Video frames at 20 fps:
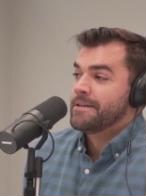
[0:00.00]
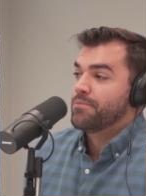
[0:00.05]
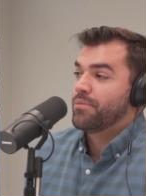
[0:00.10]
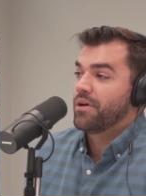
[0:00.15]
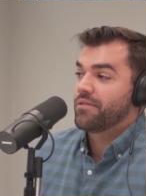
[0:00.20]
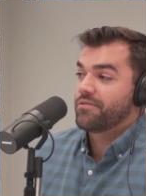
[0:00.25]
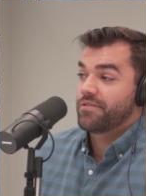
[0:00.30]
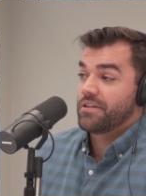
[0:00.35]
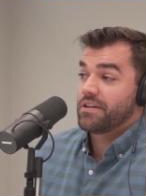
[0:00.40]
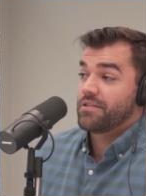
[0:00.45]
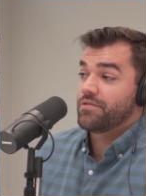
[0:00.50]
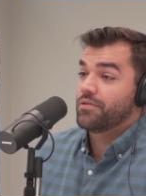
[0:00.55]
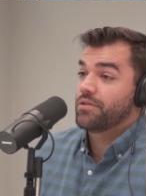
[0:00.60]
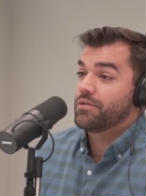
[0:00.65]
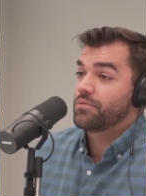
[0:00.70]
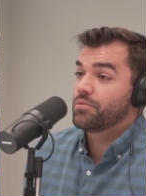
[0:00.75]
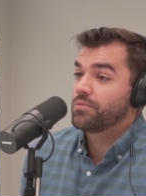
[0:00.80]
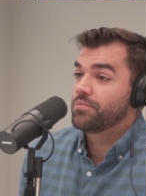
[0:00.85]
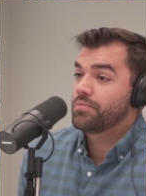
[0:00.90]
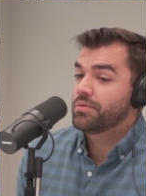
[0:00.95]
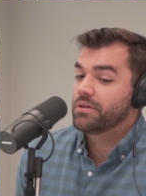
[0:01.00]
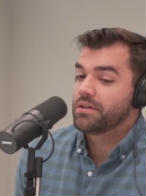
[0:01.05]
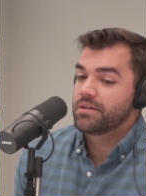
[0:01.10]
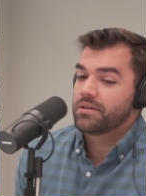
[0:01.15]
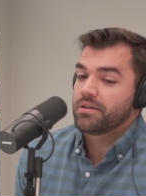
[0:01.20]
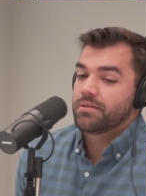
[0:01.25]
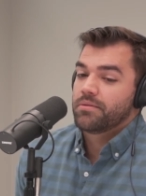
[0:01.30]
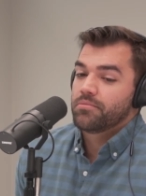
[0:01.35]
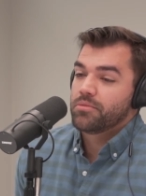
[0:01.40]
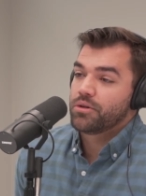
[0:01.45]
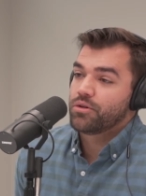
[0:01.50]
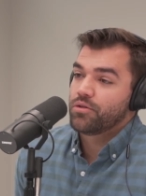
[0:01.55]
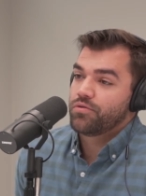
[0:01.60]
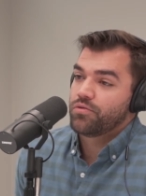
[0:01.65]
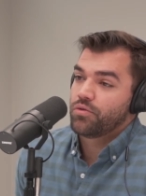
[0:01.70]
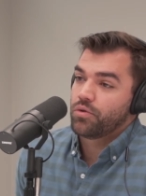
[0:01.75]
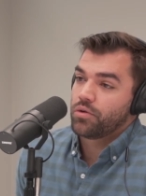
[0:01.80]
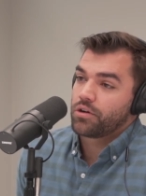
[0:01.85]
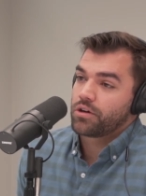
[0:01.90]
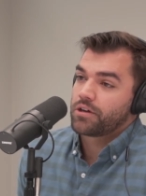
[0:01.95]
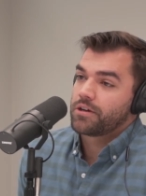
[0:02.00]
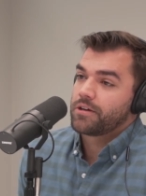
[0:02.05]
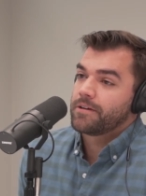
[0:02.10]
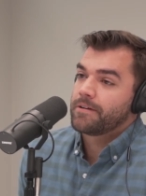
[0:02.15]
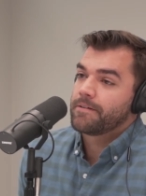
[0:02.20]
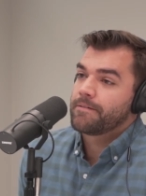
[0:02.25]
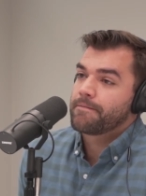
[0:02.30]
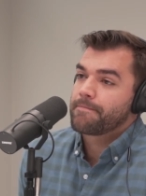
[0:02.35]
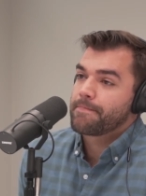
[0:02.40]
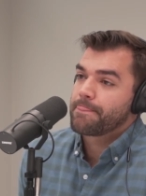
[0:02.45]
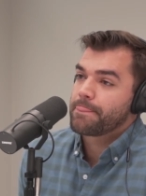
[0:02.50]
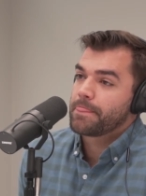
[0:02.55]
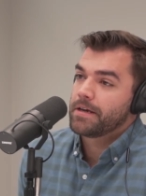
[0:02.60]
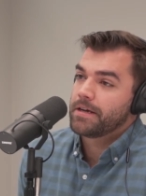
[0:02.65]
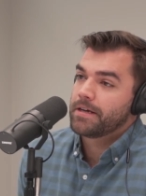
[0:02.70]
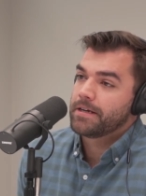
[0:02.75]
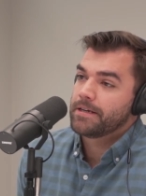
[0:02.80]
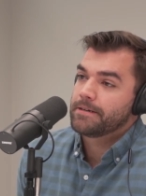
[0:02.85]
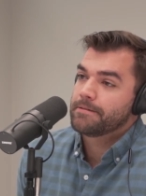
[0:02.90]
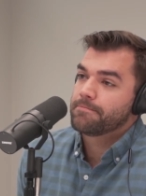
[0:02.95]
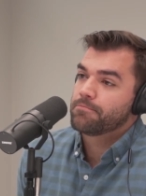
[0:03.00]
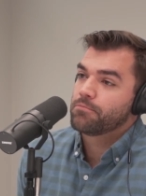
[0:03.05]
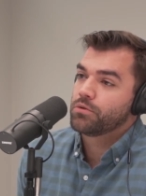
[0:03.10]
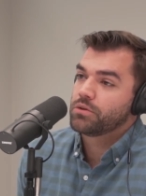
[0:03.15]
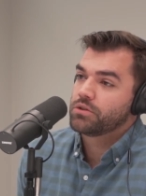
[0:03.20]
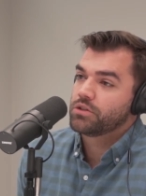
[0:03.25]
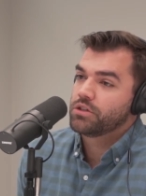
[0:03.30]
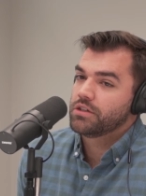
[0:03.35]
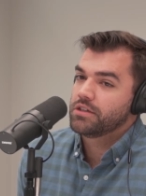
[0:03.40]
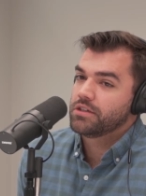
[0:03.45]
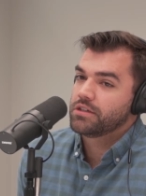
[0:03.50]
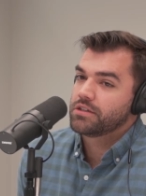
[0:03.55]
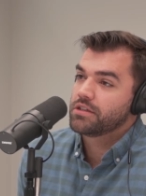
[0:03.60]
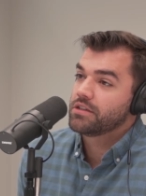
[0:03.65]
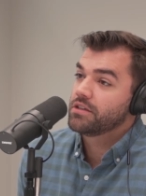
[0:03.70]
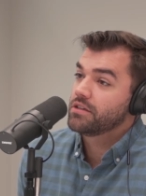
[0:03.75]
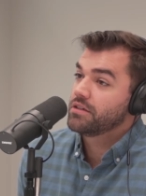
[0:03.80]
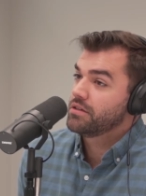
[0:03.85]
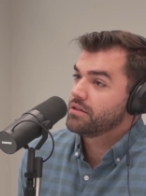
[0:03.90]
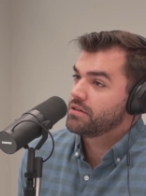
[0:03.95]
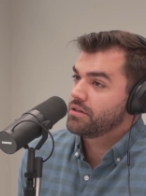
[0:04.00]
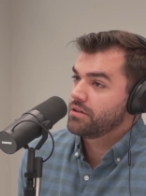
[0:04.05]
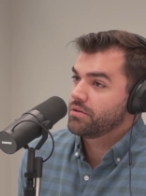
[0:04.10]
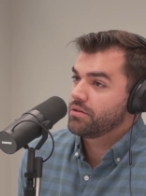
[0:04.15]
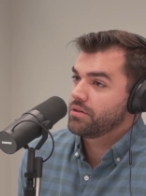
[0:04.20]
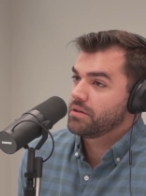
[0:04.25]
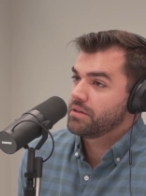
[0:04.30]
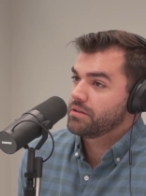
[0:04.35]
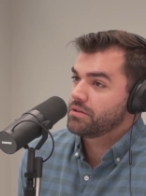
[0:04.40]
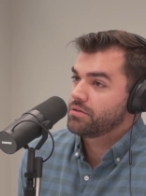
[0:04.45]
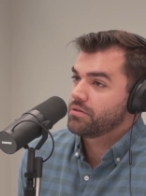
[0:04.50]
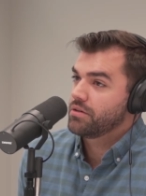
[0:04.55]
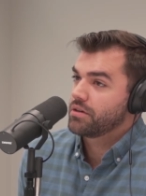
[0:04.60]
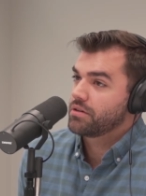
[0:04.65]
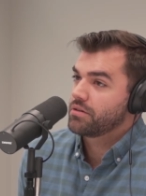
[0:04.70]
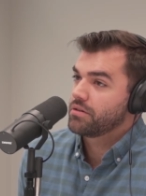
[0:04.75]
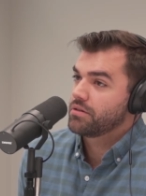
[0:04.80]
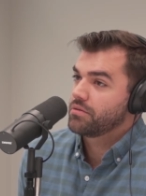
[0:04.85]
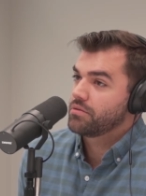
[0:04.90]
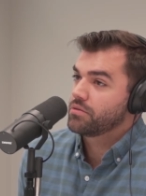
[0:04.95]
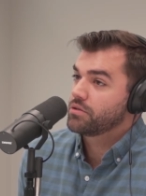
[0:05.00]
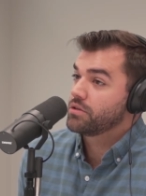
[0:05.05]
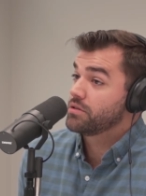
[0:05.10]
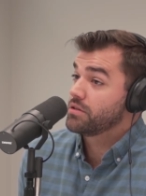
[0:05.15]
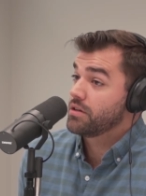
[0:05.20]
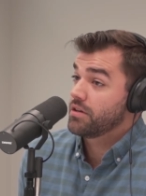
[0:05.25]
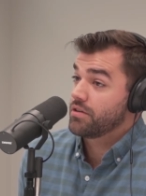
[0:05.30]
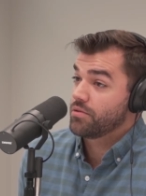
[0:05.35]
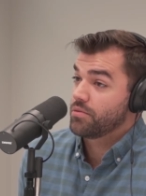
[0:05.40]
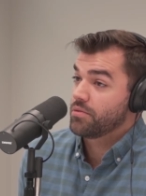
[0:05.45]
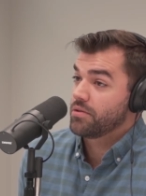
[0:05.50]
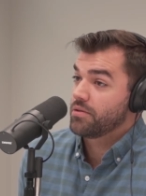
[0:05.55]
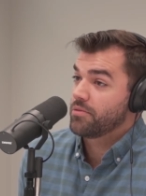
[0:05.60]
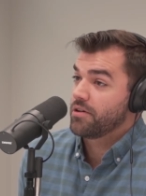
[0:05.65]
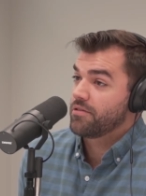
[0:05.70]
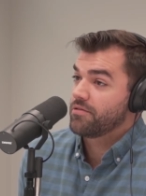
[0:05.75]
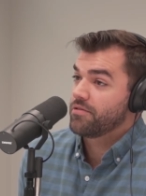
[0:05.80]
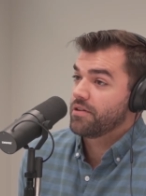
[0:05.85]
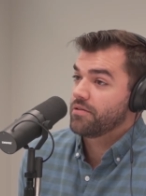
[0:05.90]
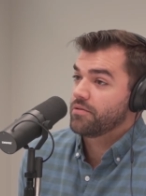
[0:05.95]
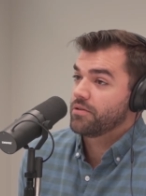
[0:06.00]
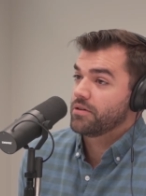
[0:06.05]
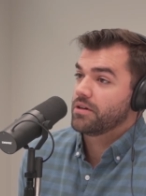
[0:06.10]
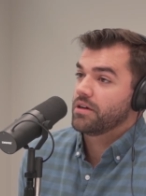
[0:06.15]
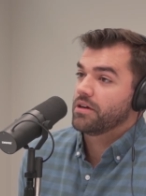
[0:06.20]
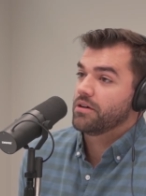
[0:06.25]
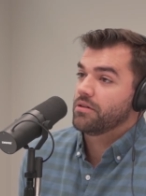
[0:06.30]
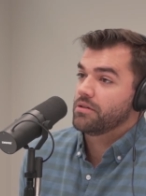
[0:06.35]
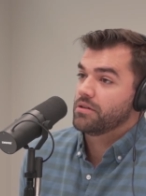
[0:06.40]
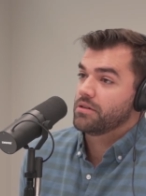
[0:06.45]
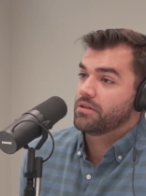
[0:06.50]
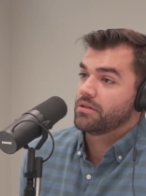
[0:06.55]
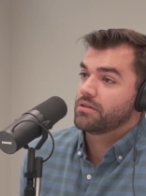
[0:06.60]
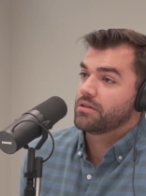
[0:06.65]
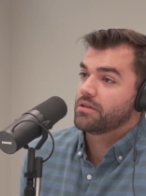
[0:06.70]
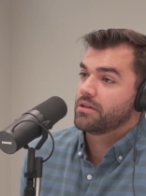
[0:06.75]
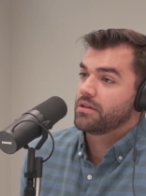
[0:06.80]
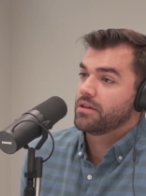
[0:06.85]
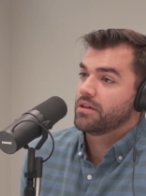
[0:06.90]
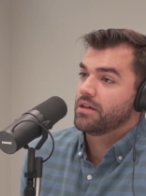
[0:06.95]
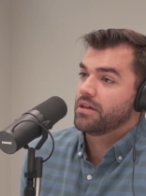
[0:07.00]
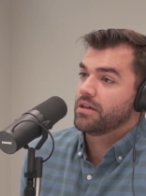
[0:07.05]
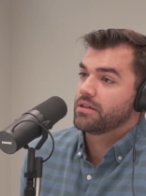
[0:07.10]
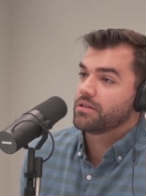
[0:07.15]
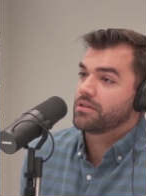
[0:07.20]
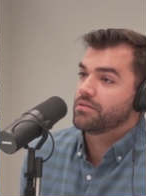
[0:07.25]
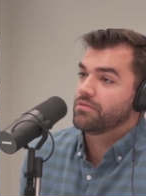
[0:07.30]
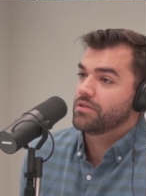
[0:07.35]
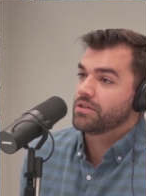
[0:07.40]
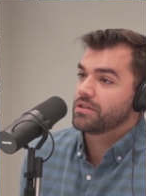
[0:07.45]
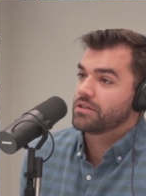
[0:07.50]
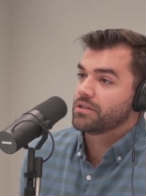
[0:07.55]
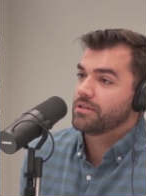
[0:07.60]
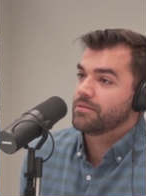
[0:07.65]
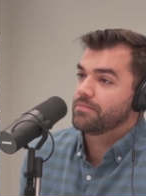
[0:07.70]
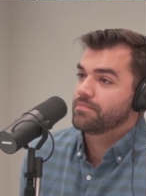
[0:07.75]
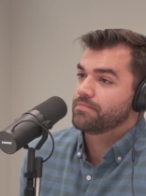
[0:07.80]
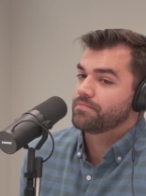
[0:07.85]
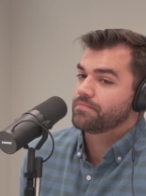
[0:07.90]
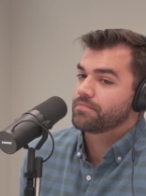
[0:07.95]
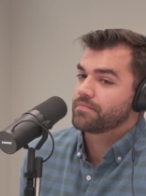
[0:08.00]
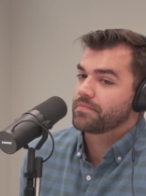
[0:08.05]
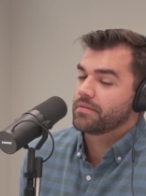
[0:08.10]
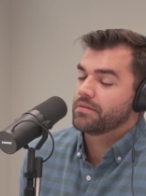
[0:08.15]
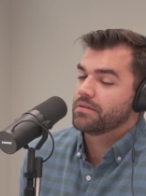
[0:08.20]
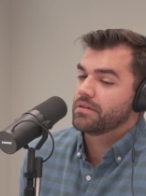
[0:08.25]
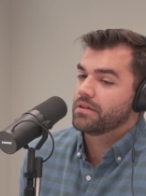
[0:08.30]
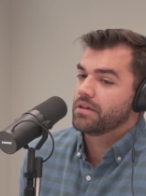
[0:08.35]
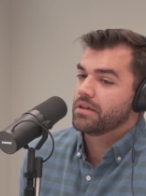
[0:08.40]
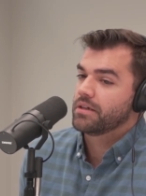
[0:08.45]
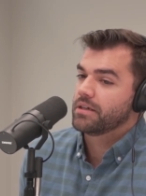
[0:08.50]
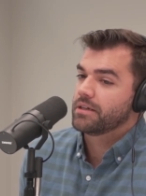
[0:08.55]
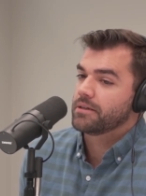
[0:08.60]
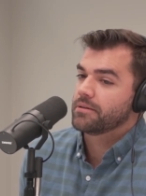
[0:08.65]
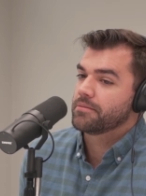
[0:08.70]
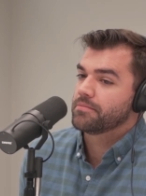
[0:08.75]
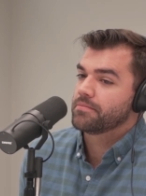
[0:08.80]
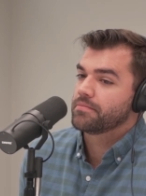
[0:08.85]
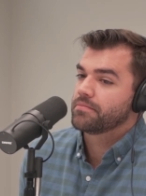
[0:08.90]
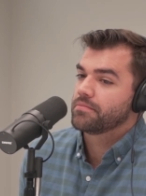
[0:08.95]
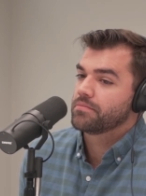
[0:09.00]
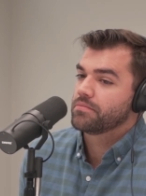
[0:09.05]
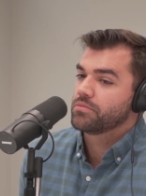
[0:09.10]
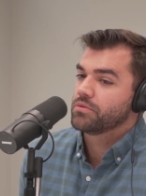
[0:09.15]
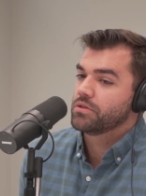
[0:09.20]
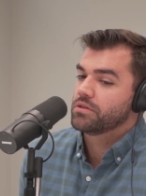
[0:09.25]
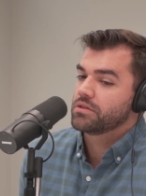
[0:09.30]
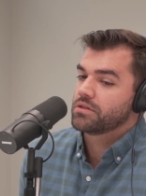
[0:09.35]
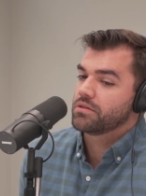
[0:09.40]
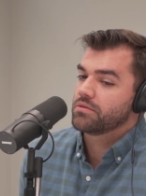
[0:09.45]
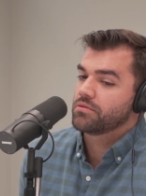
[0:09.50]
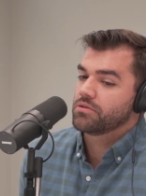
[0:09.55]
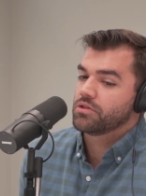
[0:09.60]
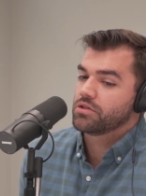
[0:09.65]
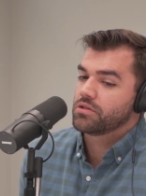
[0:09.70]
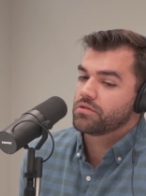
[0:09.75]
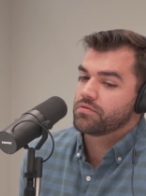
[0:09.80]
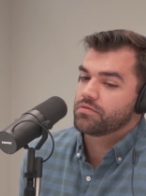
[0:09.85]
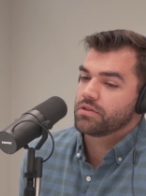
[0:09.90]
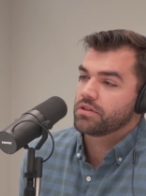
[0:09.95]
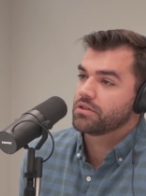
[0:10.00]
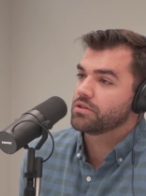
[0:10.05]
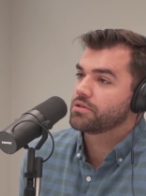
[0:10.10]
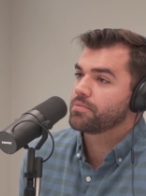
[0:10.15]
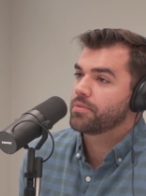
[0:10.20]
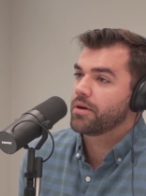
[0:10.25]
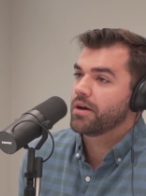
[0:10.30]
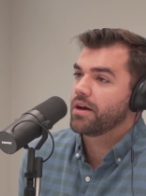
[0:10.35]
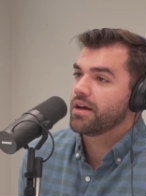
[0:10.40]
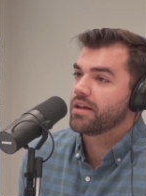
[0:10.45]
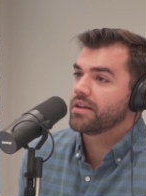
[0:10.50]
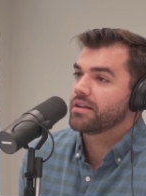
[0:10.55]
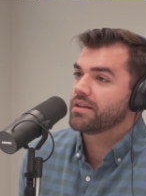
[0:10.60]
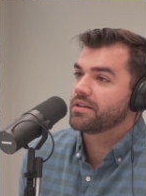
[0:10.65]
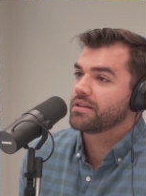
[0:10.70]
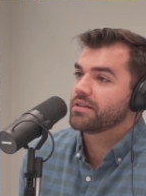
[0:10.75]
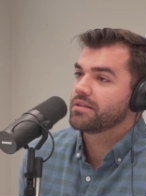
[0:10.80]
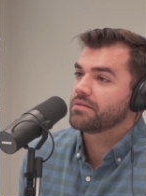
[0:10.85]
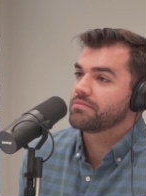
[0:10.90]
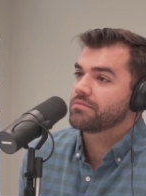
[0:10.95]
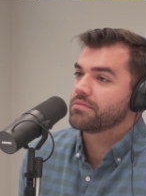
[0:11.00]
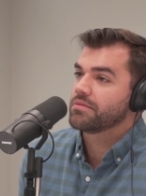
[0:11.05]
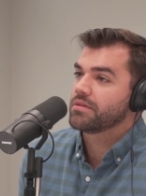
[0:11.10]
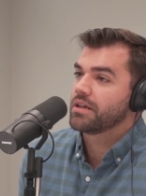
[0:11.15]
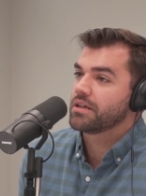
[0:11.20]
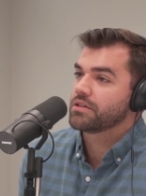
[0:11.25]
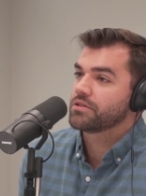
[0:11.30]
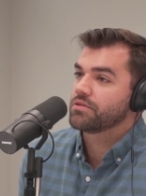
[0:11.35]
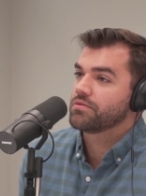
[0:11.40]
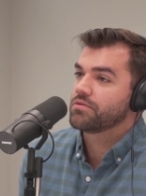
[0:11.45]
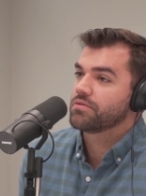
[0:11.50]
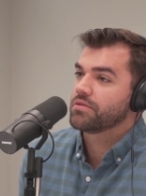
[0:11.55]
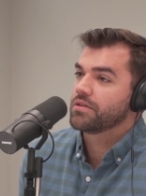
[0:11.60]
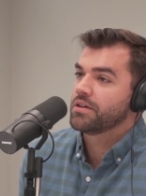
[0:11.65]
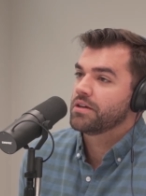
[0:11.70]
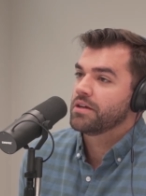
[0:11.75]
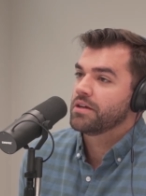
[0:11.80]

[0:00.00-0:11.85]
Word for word: my favorite would be Middle Fork, which is in the Distillery District, which is another one of my favorite areas to visit. Just a fun spot, lots of